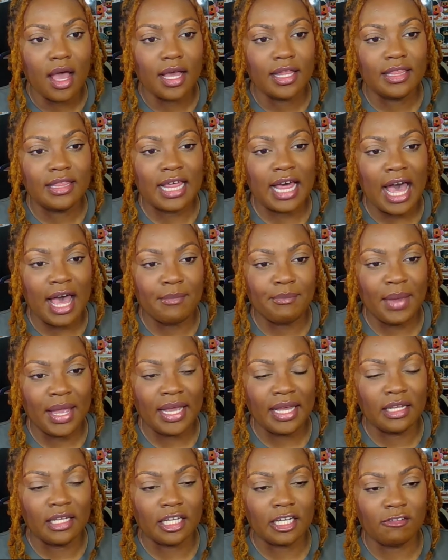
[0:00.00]
That may
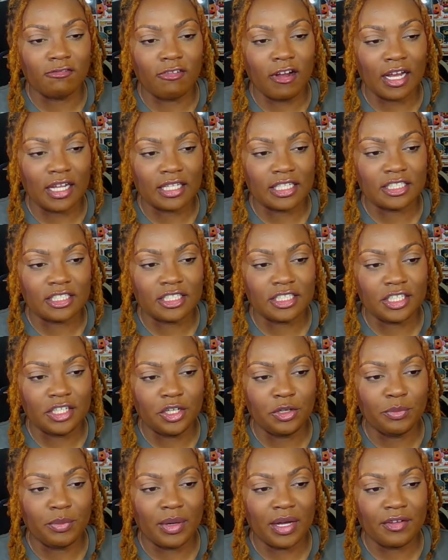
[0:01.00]
look reckless to
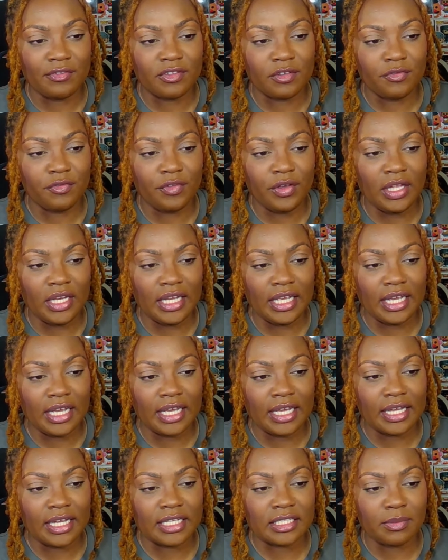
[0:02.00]
you, but if defeating
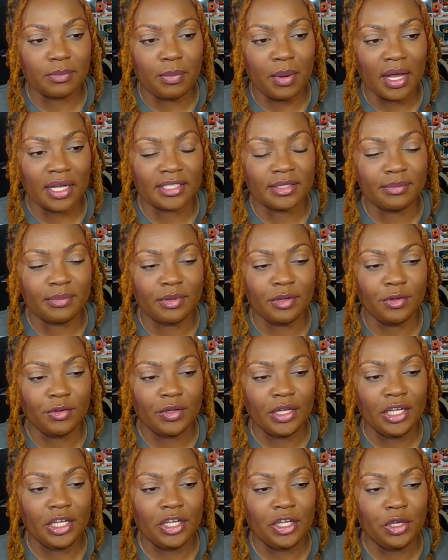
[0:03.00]
it is a
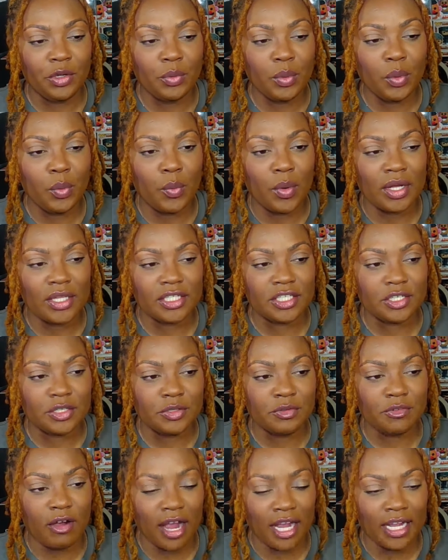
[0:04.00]
possibility, you will want to,
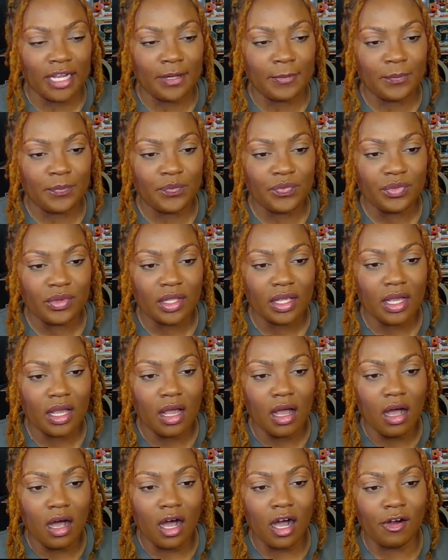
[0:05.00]
right?
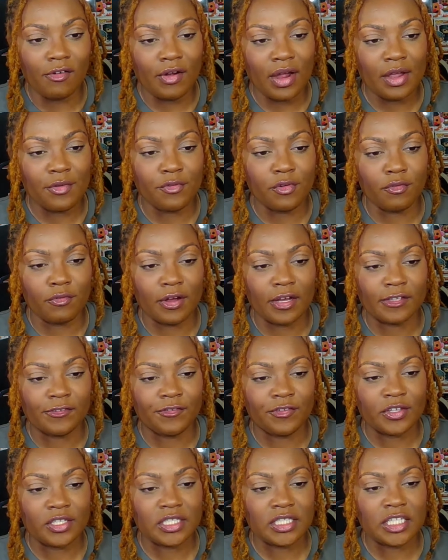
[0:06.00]
Alright, for
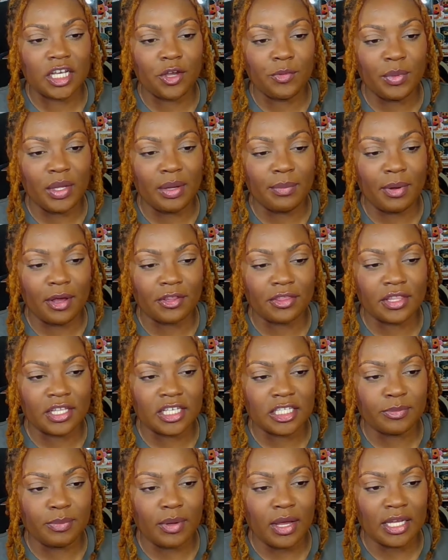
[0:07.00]
reference, tell me about
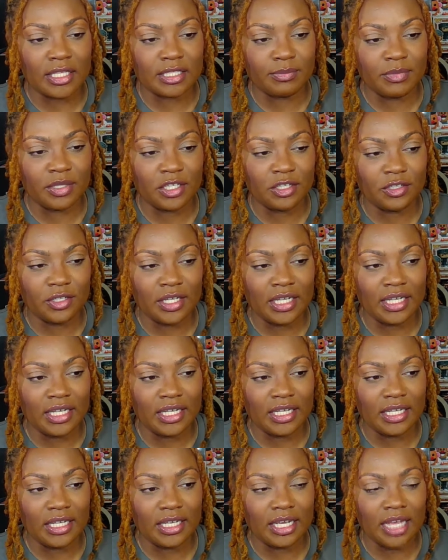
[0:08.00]
this possibility.
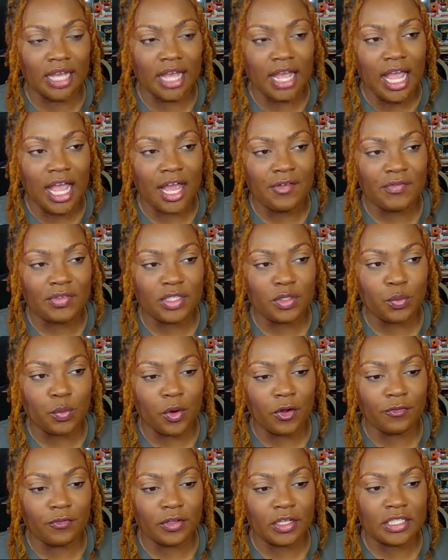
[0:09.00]
If it's
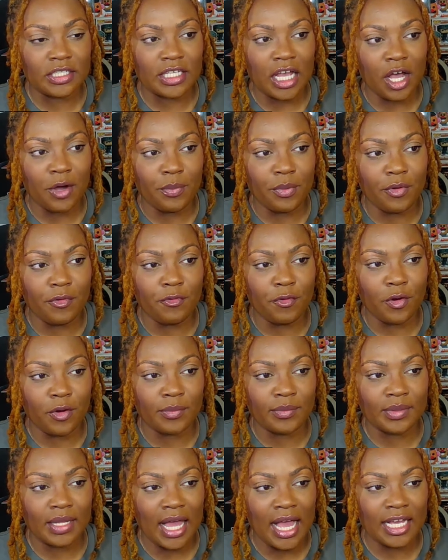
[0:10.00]
worthless, I'll
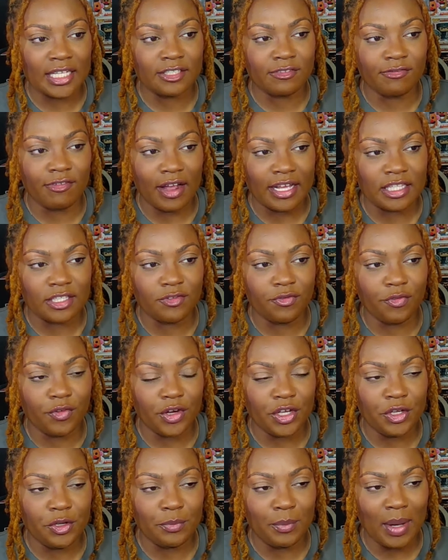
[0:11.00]
perform last rites for
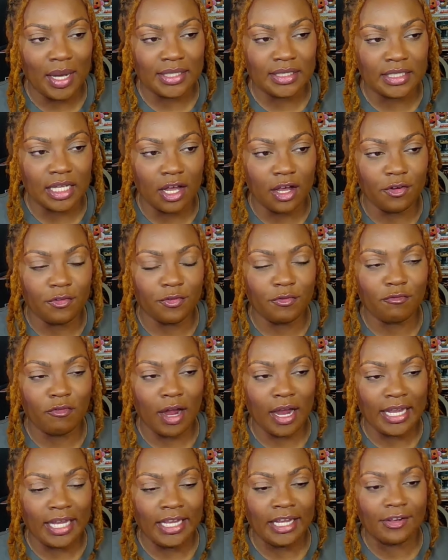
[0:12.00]
you myself,
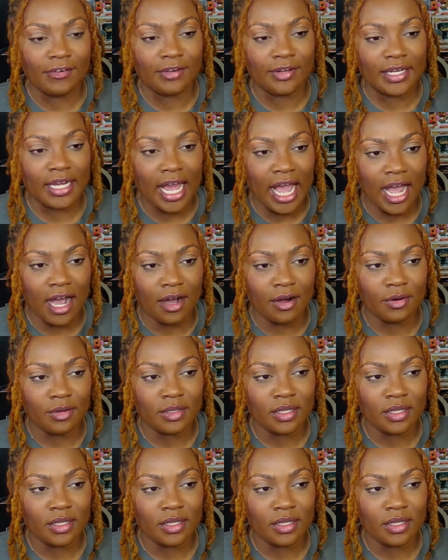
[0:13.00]
right here and now.